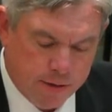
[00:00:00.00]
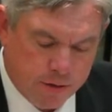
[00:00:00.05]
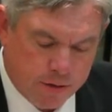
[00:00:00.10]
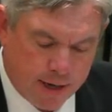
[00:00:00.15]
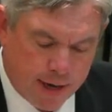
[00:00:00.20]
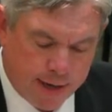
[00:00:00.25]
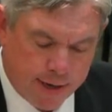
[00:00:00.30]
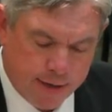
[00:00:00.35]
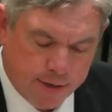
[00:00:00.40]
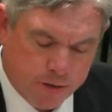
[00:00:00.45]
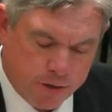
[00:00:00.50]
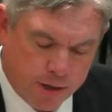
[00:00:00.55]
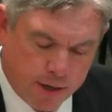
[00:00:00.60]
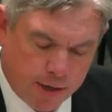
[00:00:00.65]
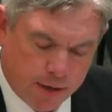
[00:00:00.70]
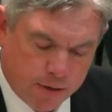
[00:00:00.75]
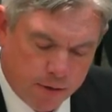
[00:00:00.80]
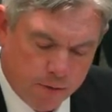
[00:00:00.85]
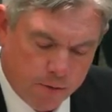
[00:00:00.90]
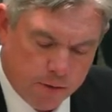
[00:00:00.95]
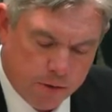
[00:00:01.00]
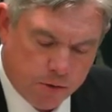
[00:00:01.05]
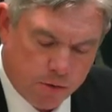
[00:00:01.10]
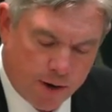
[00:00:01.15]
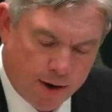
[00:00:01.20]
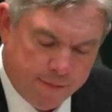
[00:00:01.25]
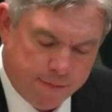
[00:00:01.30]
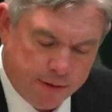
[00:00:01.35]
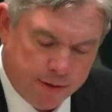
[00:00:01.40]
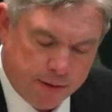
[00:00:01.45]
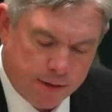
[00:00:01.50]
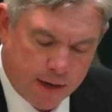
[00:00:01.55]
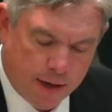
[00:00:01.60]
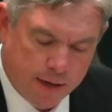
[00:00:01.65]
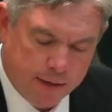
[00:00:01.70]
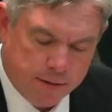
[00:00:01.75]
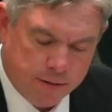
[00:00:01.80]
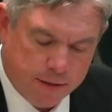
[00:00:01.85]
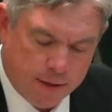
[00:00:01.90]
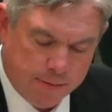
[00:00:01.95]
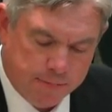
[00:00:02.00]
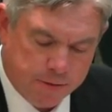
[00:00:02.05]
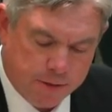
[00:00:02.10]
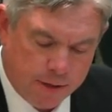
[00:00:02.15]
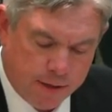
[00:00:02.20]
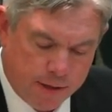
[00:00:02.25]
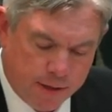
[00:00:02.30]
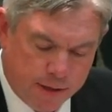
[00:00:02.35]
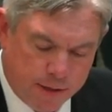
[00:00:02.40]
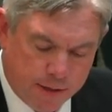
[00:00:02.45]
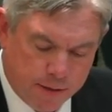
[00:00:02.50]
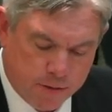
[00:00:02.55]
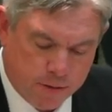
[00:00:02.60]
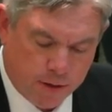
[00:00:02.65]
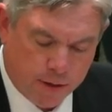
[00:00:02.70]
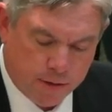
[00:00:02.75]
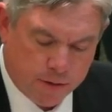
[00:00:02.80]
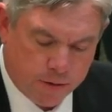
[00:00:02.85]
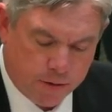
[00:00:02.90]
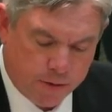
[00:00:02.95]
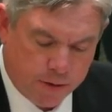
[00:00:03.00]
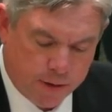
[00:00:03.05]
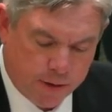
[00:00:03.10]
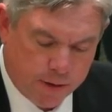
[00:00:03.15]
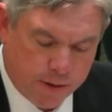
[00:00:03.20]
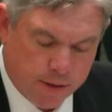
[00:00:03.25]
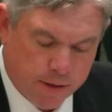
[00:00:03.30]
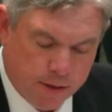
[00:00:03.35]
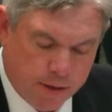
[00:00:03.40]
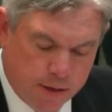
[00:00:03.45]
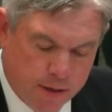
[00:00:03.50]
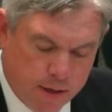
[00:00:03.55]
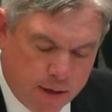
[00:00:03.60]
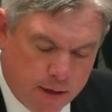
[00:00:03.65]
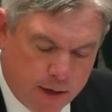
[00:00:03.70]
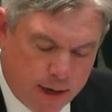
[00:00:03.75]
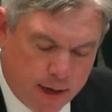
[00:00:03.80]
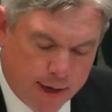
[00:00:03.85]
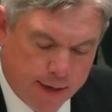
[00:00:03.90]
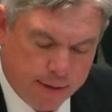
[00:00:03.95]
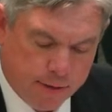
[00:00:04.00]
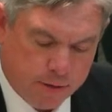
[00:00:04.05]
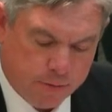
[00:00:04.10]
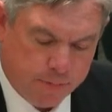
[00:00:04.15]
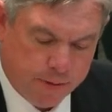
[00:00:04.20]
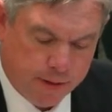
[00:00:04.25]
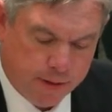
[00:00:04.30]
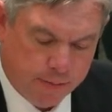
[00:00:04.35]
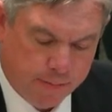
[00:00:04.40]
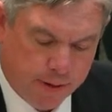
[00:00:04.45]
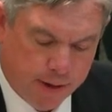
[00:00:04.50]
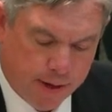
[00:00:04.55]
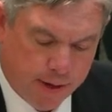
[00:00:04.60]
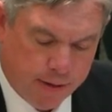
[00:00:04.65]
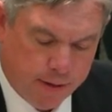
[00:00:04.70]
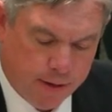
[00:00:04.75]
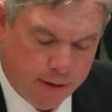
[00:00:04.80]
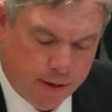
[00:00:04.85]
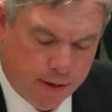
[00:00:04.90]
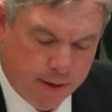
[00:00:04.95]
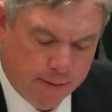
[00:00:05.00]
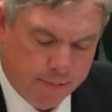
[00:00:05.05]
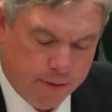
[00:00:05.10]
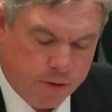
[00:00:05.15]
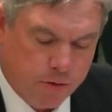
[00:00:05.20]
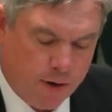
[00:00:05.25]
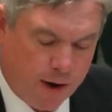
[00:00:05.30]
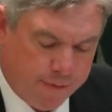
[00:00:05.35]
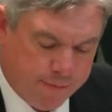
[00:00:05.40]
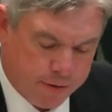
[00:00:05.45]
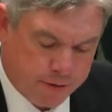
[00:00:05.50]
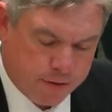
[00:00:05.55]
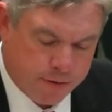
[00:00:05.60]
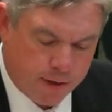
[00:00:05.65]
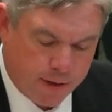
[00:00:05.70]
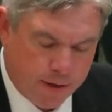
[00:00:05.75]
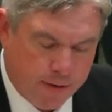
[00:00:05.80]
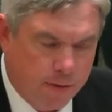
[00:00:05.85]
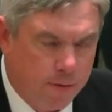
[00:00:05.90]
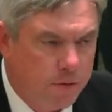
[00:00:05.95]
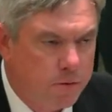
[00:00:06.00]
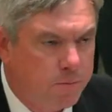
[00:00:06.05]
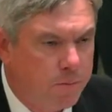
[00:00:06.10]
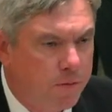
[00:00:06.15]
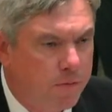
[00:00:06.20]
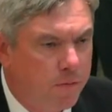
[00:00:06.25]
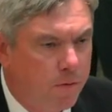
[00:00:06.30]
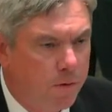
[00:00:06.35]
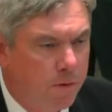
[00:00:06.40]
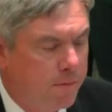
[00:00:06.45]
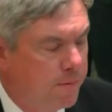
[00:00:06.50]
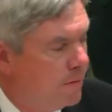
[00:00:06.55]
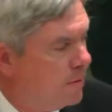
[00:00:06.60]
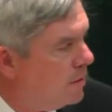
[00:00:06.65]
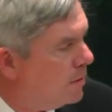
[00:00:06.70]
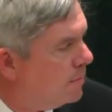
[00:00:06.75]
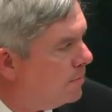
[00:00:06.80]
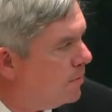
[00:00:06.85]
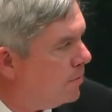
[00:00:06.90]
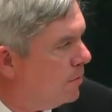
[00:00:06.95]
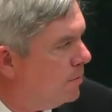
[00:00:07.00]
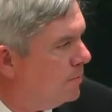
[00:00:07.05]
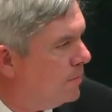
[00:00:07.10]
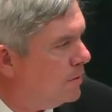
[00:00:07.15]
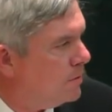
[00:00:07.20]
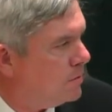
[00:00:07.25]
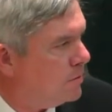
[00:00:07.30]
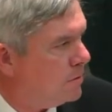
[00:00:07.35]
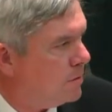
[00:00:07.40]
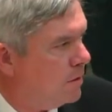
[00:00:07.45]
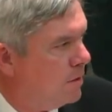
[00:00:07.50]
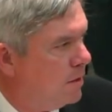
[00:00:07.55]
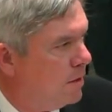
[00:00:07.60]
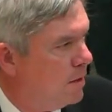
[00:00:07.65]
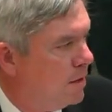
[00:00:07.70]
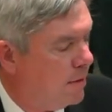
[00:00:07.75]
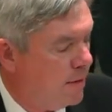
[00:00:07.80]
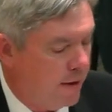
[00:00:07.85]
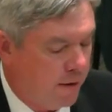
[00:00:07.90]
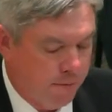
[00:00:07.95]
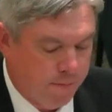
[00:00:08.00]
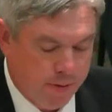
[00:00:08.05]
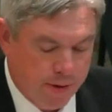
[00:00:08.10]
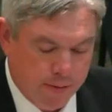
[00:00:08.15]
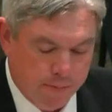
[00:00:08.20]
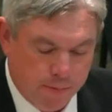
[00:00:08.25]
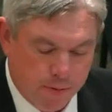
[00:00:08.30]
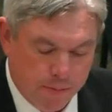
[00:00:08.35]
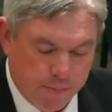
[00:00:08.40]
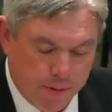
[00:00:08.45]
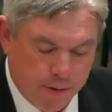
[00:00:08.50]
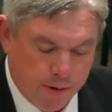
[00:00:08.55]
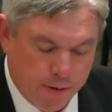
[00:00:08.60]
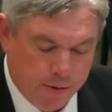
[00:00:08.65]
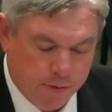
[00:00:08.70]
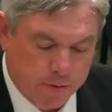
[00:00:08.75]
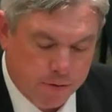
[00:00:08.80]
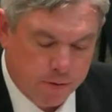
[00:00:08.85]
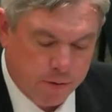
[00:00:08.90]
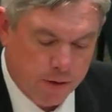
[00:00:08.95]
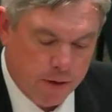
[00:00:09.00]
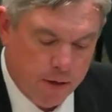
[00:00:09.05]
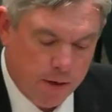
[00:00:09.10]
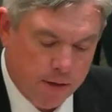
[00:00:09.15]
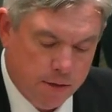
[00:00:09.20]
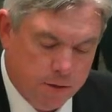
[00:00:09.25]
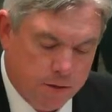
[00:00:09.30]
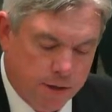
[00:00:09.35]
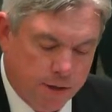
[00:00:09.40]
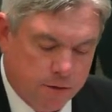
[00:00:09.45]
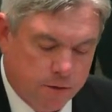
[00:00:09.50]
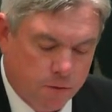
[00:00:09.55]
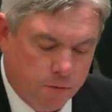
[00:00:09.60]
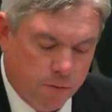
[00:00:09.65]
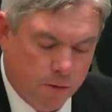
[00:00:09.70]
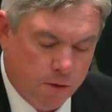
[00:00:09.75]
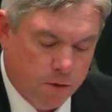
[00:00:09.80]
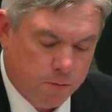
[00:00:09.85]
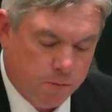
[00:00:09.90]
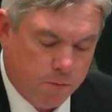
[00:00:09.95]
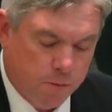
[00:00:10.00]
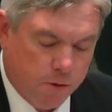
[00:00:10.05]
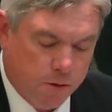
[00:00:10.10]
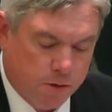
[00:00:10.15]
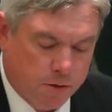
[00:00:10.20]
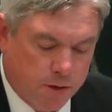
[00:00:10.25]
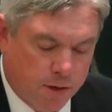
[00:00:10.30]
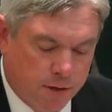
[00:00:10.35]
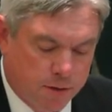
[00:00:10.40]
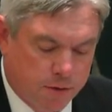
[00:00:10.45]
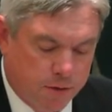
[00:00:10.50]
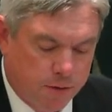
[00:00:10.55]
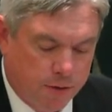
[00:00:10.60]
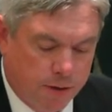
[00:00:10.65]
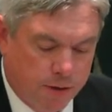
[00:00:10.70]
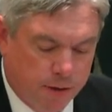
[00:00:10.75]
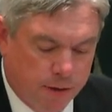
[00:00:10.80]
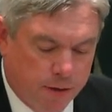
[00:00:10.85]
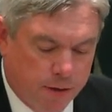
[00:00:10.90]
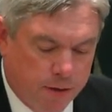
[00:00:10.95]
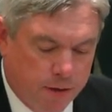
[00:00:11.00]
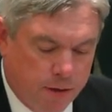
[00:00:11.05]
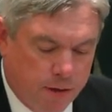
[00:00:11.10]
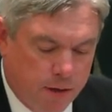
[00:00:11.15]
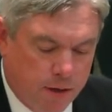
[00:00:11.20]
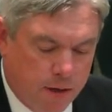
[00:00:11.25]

Jackie Chandler with Traffic Concepts, Inc. is also here to speak about the traffic study that was performed and the improvements that are being proposed. Justin Rosemore is also here